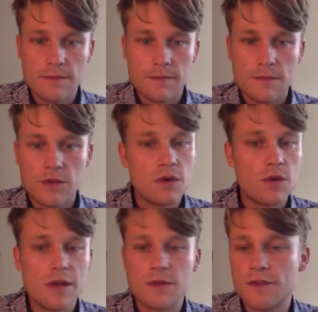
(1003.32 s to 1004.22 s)
So
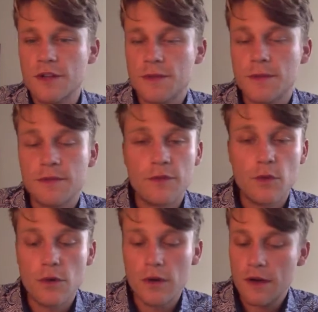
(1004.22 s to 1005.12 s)
as we talked about
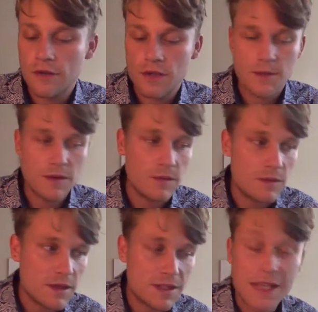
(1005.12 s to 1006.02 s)
before, if you're talking about
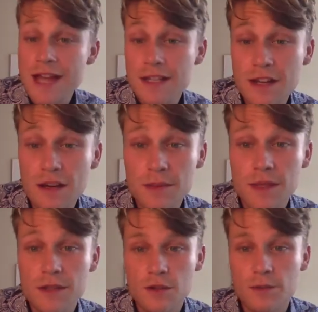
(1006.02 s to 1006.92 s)
a sad
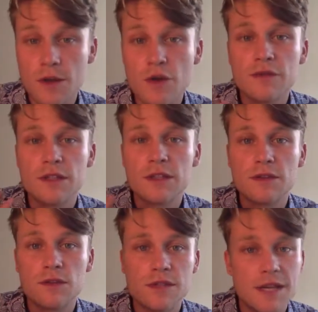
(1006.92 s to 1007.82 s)
topic, don't be overly
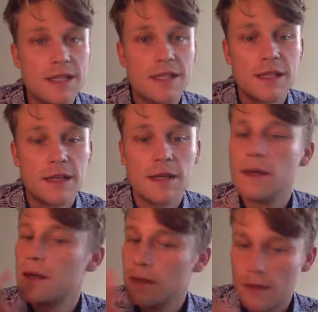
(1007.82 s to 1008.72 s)
enthusiastic,
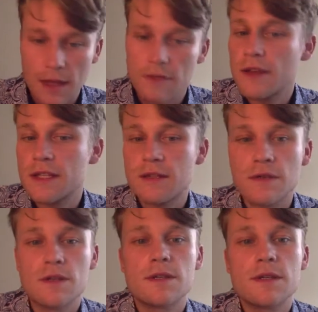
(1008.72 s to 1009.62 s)
and vice
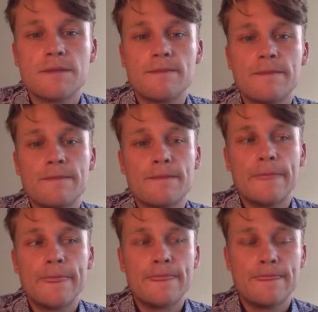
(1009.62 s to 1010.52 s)
versa.
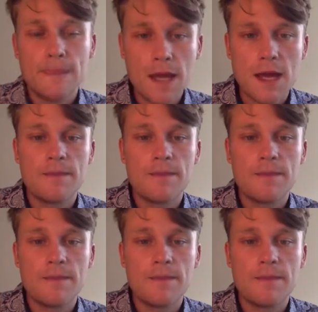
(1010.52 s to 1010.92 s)
Yeah.